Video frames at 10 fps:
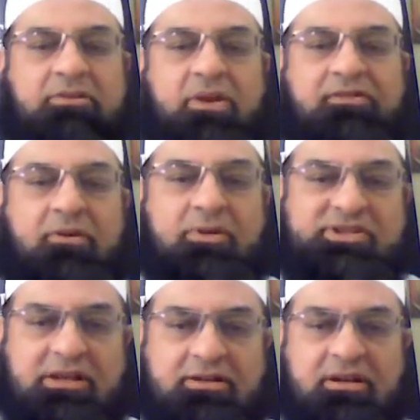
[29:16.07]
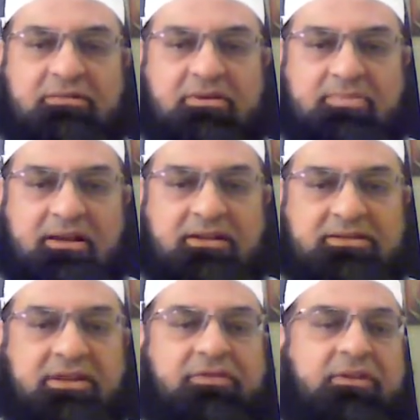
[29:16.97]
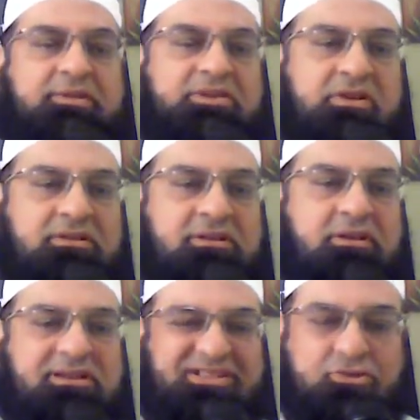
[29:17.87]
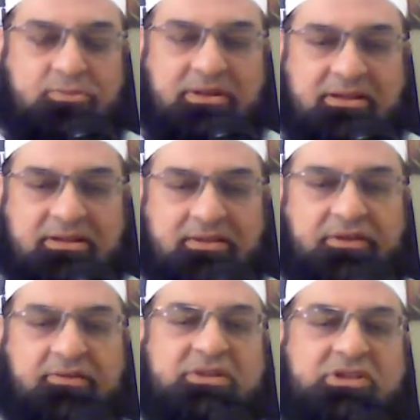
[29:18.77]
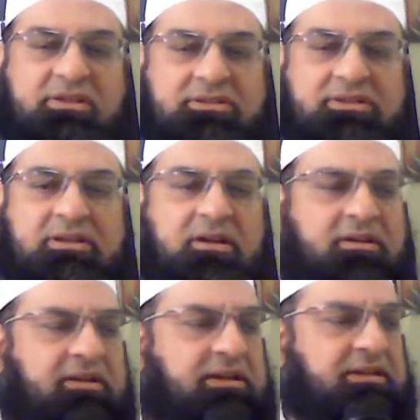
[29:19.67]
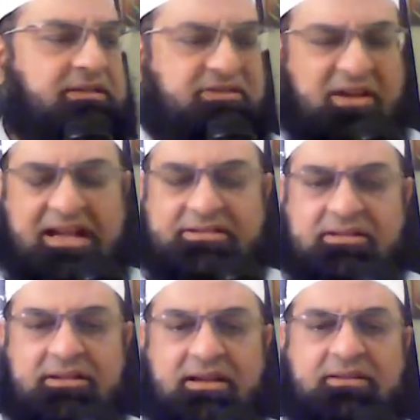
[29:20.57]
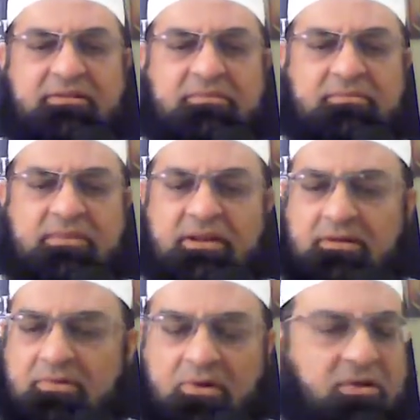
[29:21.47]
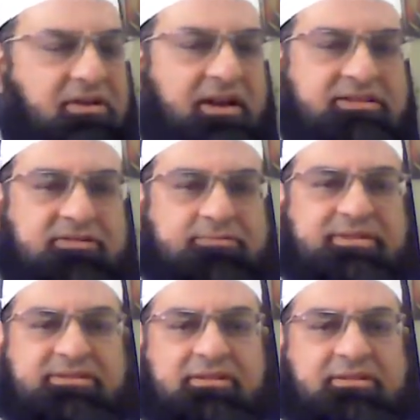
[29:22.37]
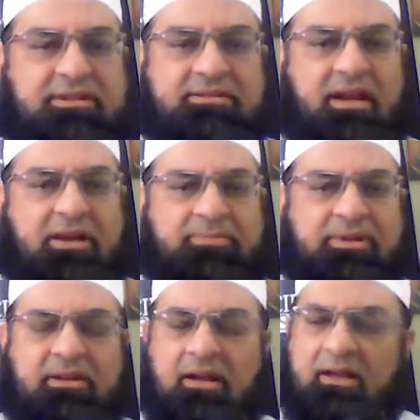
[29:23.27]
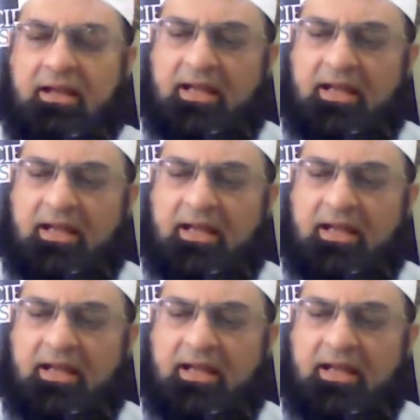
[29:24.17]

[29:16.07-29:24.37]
So if our children are rebellious, if our children are disobedient, if our children are drastic and, you know, all kinds of berserk things are happening,